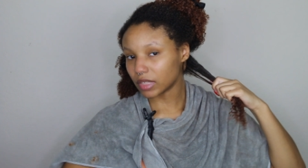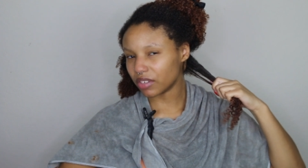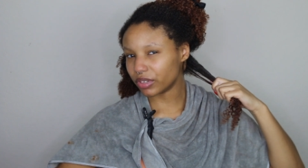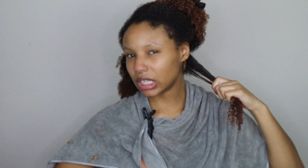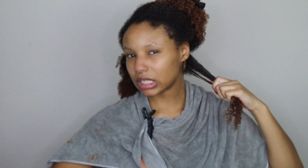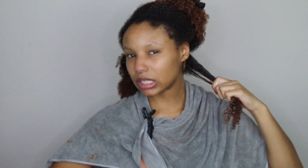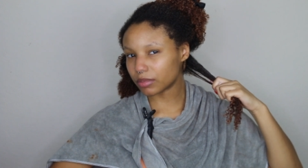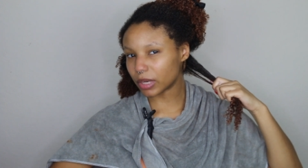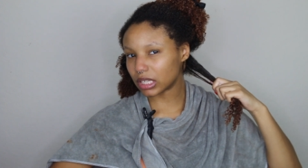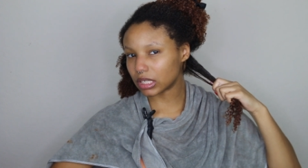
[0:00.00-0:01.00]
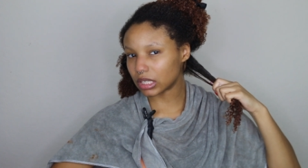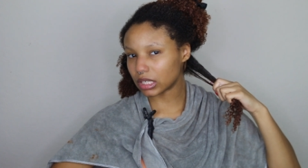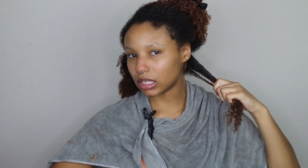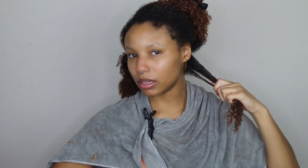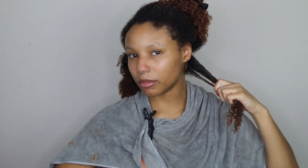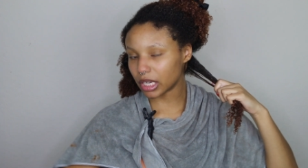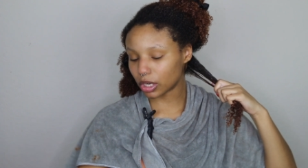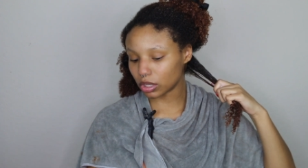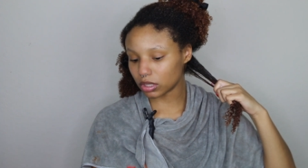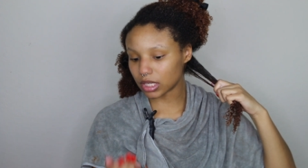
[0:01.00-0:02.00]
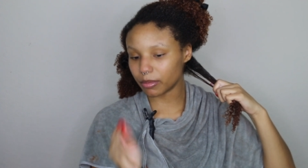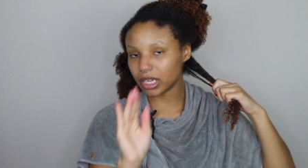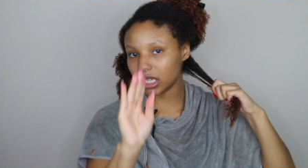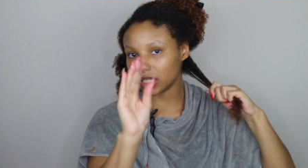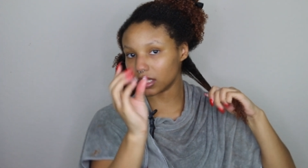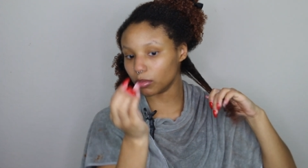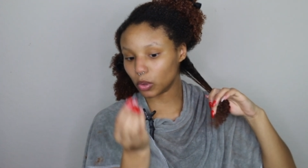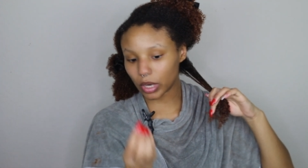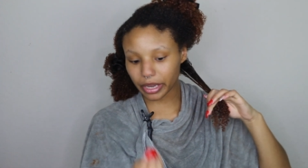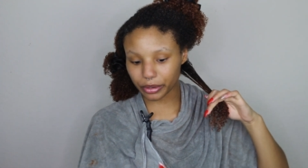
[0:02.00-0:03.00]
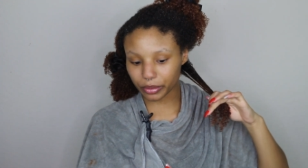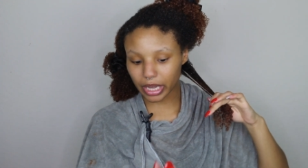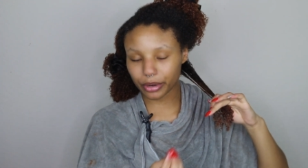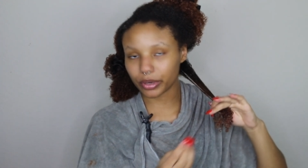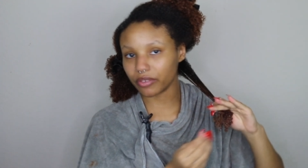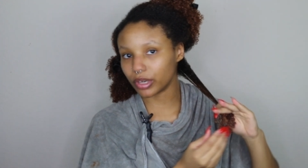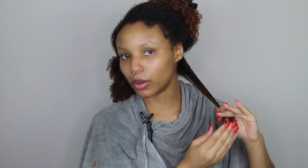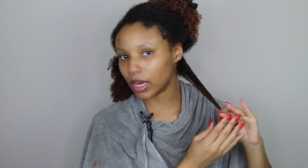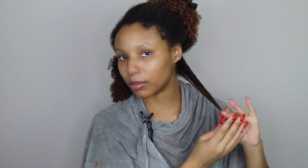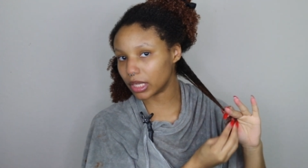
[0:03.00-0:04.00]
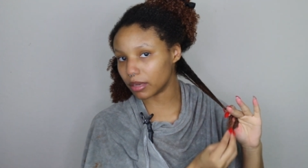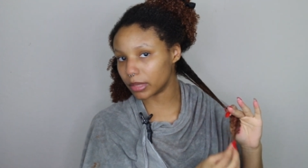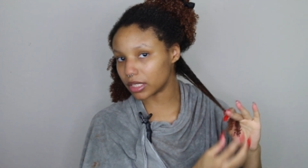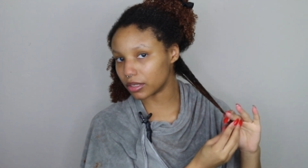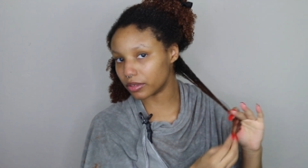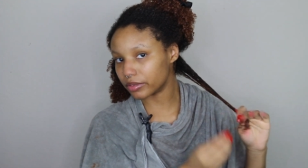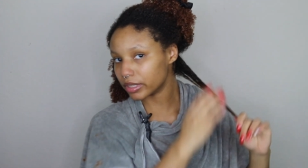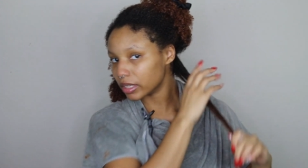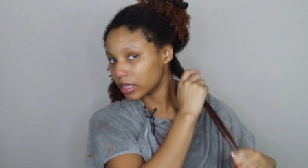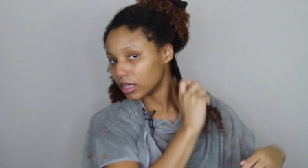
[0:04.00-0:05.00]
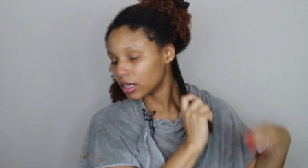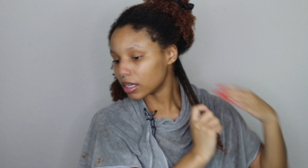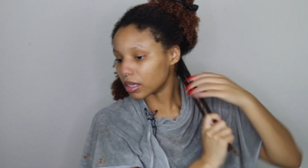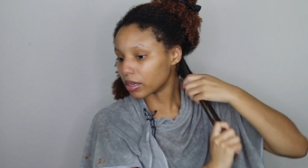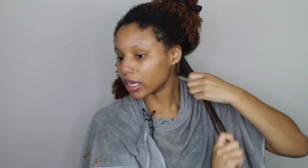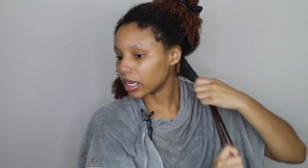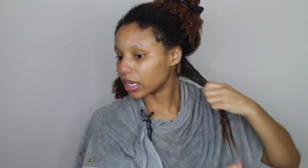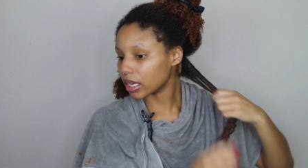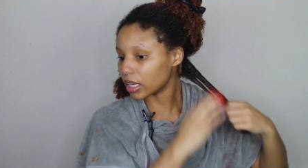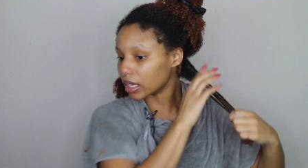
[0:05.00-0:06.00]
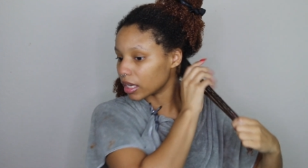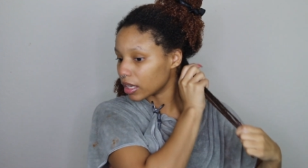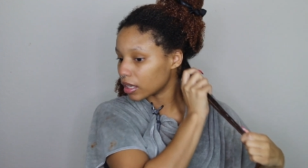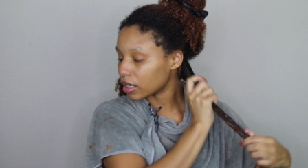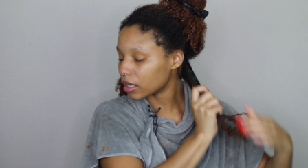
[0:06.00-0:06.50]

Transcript: I feel like this is probably gonna clump my curls. I'm gonna need some more. I don't I don't even know why I played myself. Okay.